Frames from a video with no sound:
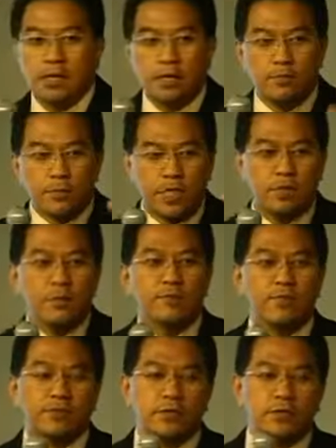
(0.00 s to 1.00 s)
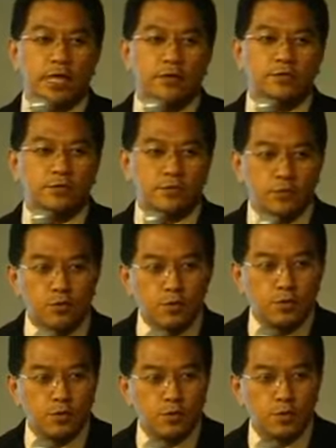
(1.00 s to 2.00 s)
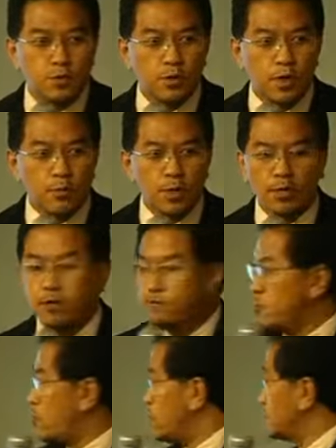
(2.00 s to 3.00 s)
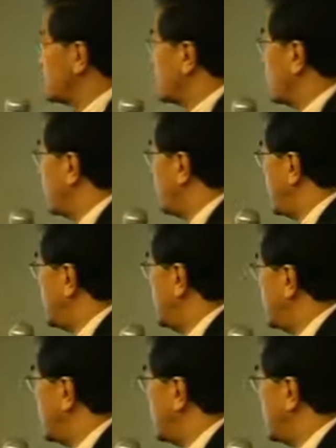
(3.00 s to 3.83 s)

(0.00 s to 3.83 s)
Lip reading: a minimum of 3002, but if you want to go further